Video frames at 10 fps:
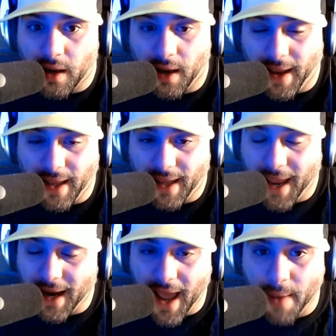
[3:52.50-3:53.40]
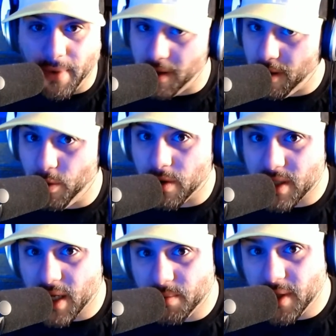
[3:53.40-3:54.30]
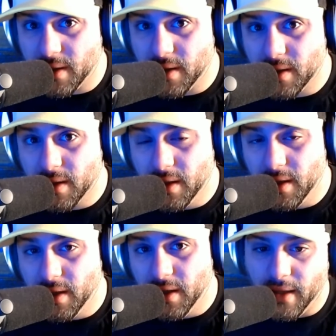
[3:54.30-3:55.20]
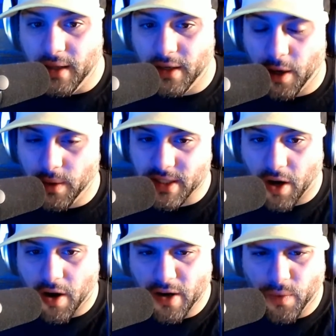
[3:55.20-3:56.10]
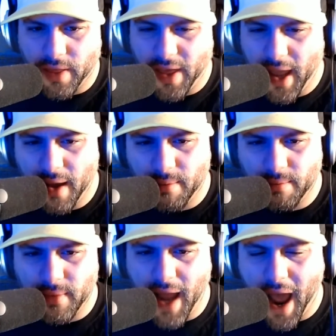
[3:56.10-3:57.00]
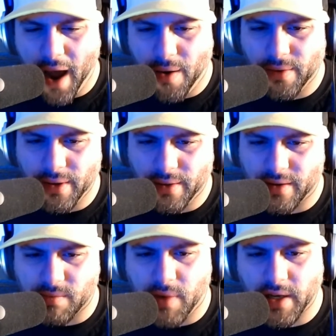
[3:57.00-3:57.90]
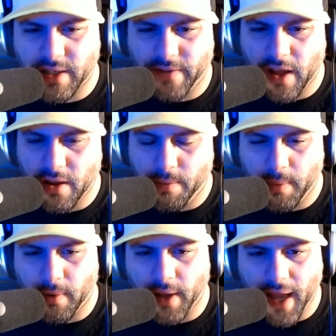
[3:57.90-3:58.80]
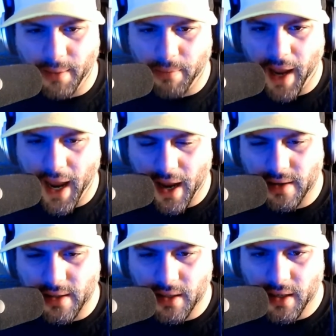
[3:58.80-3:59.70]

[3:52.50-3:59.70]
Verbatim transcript: like it can't happen to you or something? You know, it started with him. Now there's a bunch of other people getting banned.